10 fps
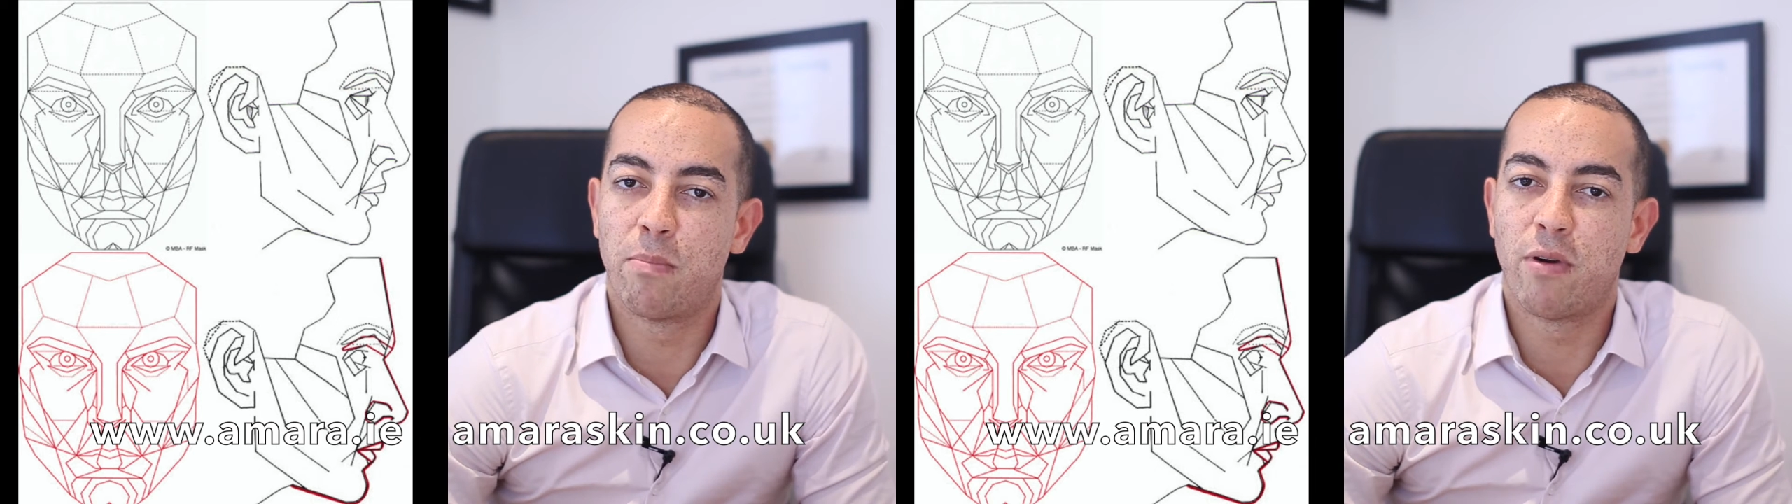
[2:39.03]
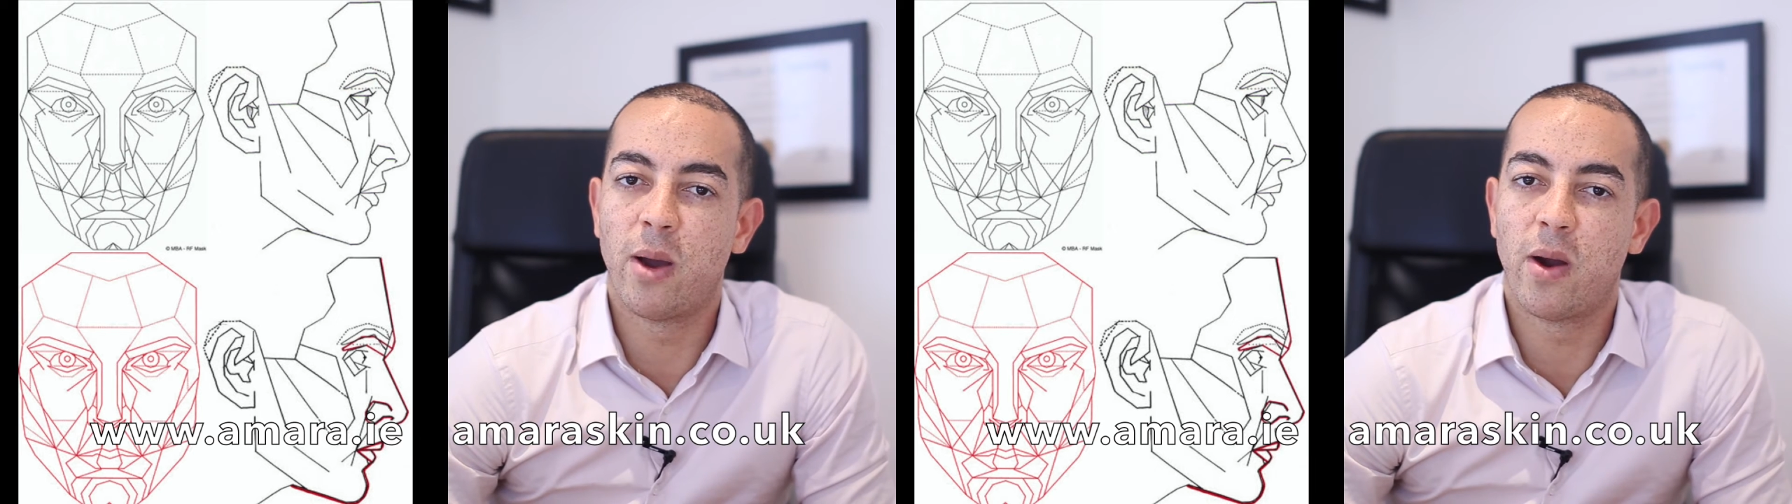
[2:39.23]

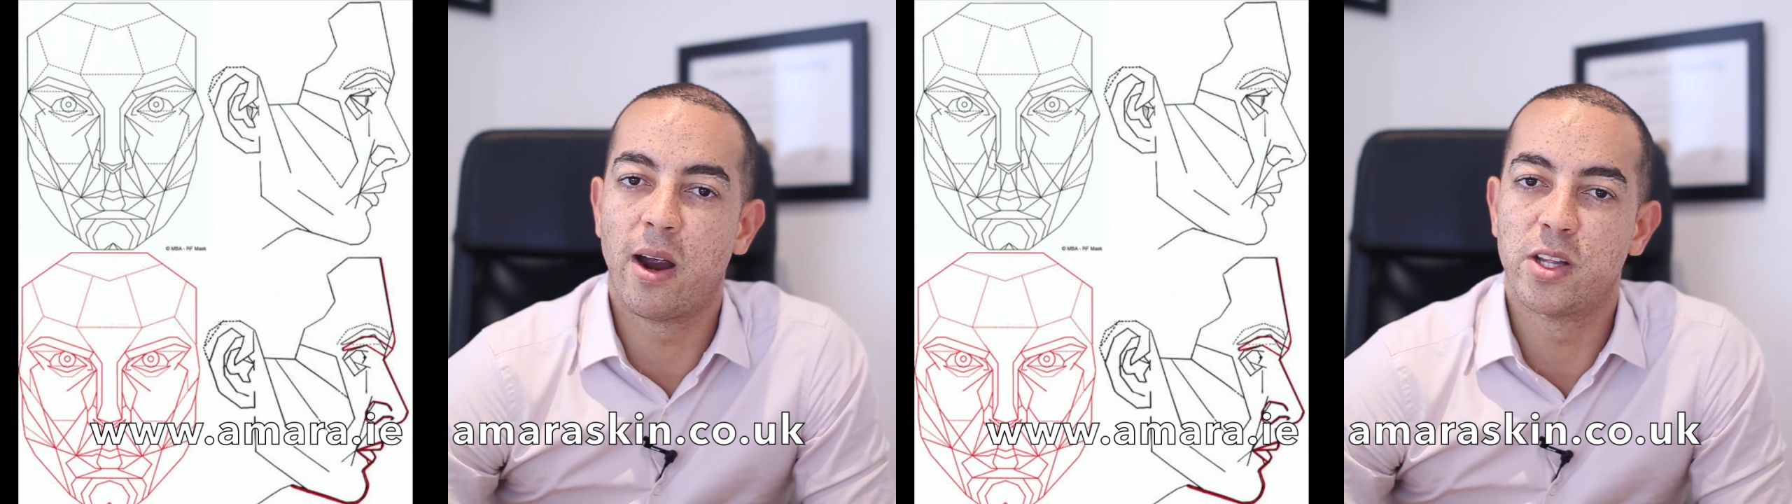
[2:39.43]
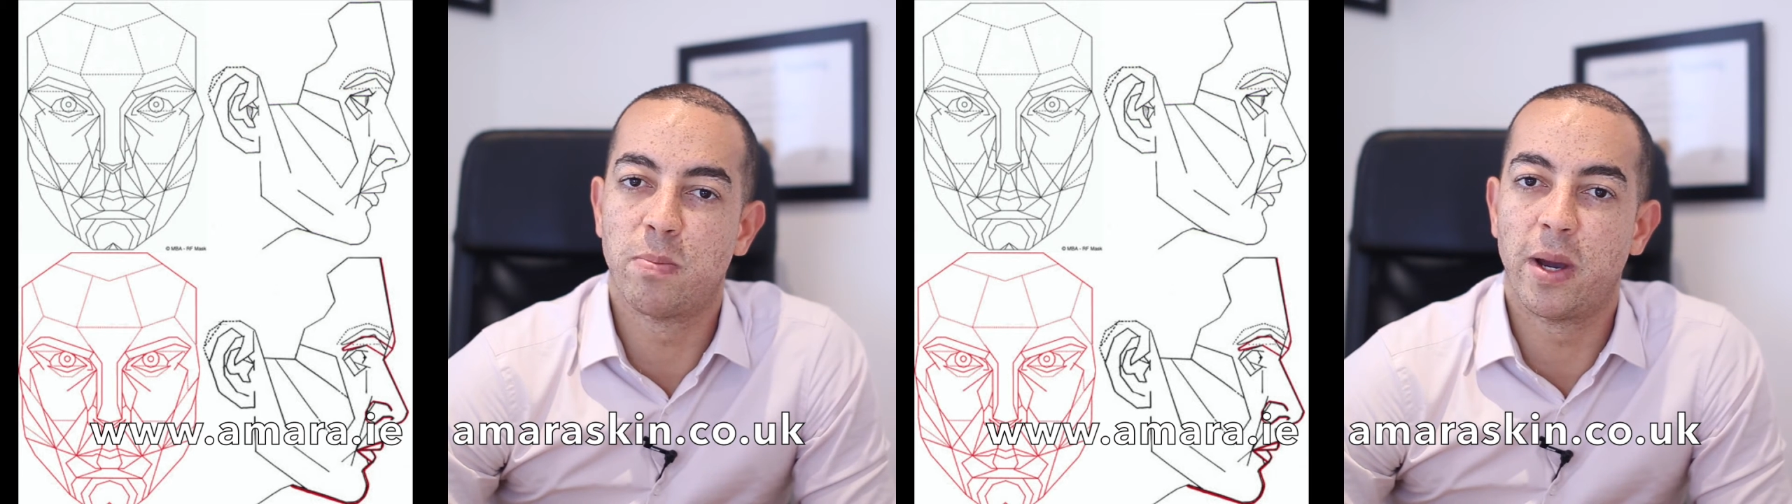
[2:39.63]
brow
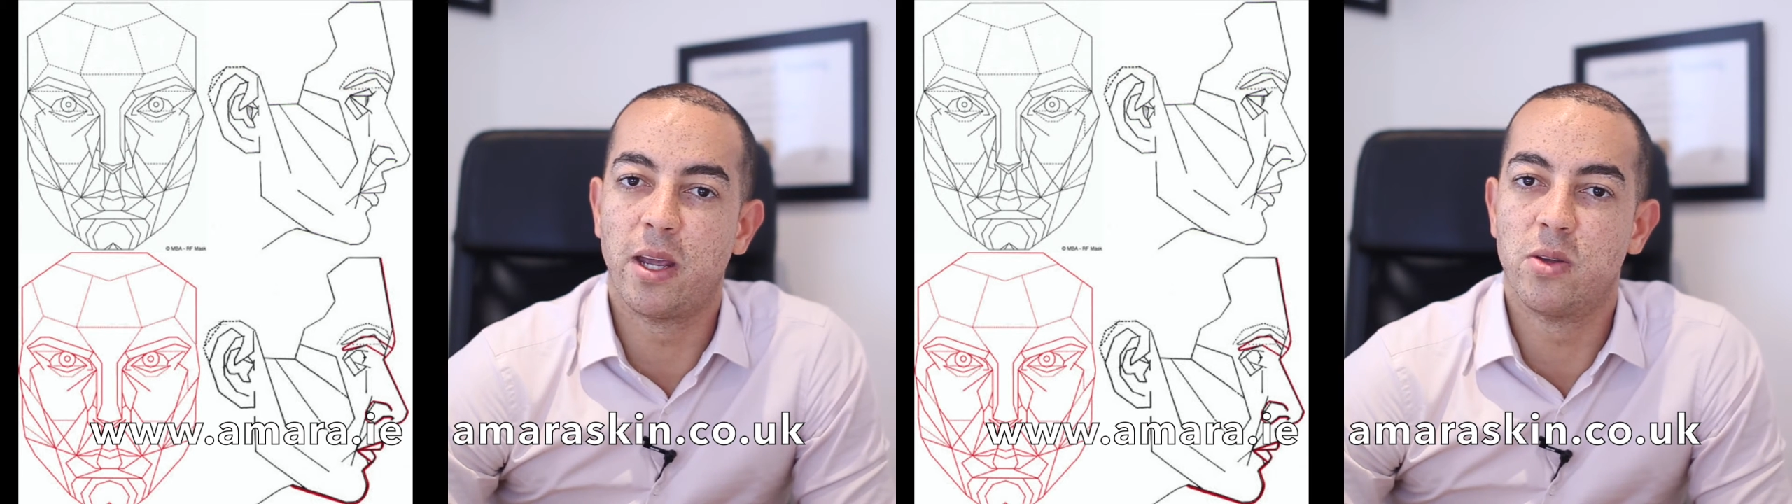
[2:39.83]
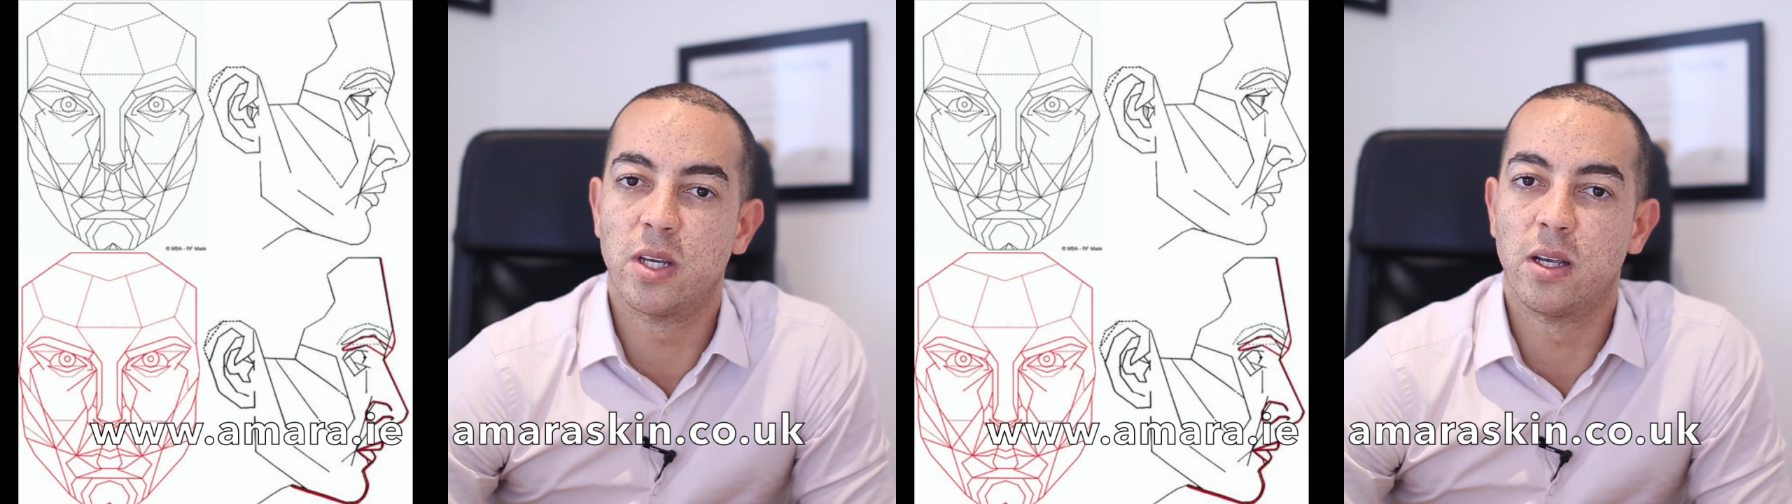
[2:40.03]
arch by
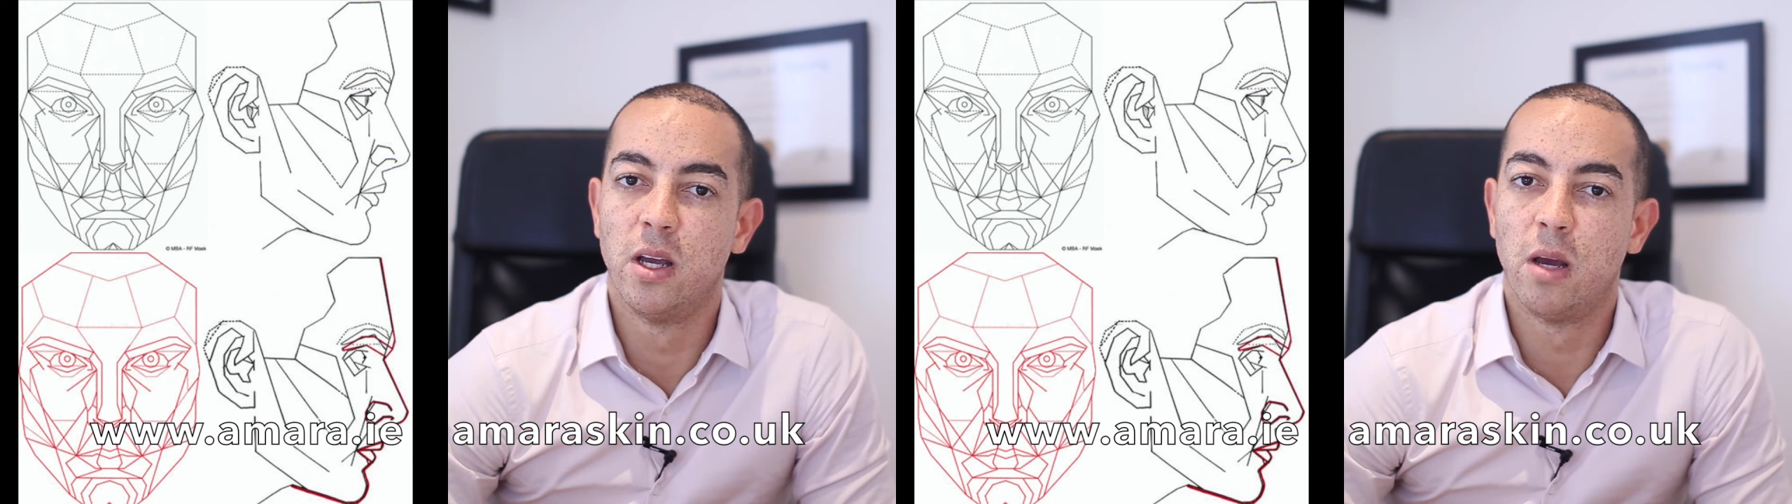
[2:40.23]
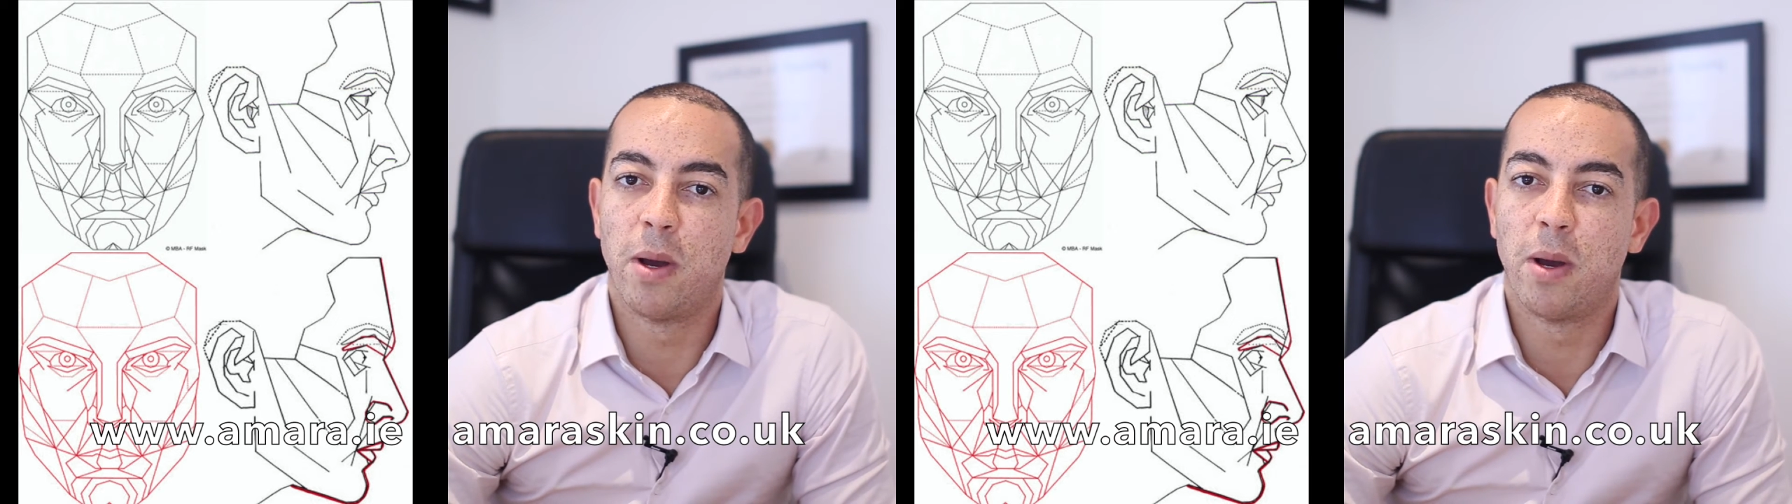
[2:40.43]
using